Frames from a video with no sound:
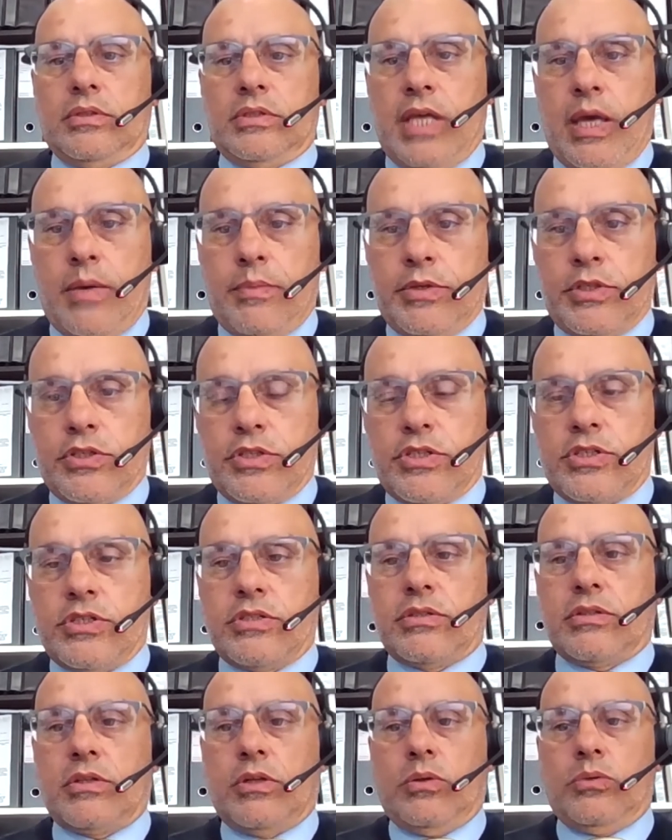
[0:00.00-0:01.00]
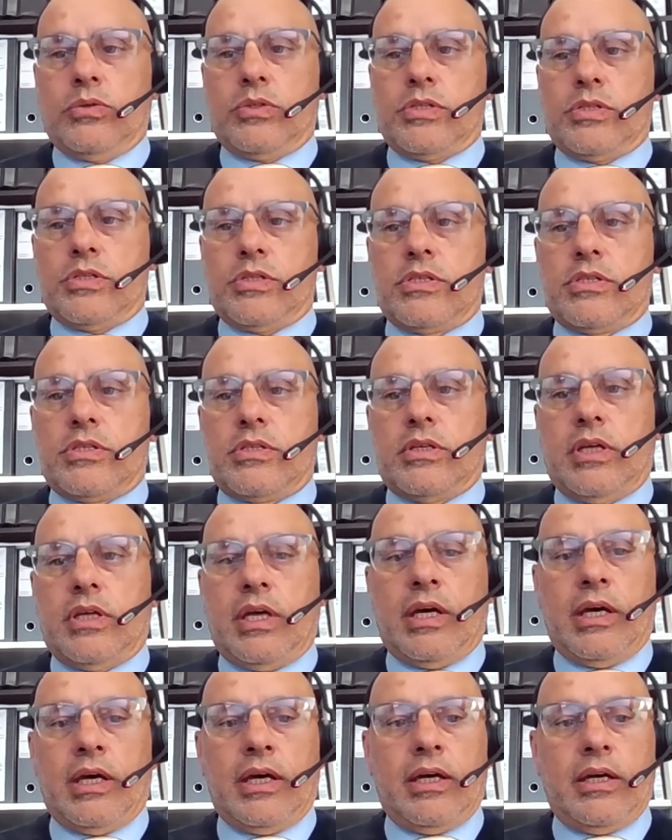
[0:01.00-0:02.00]
damages clauses
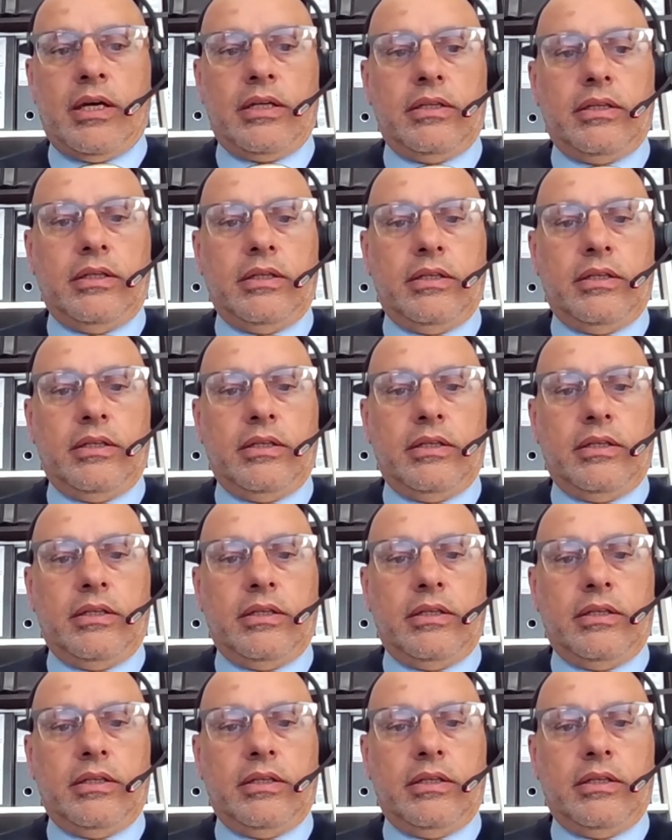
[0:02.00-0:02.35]
or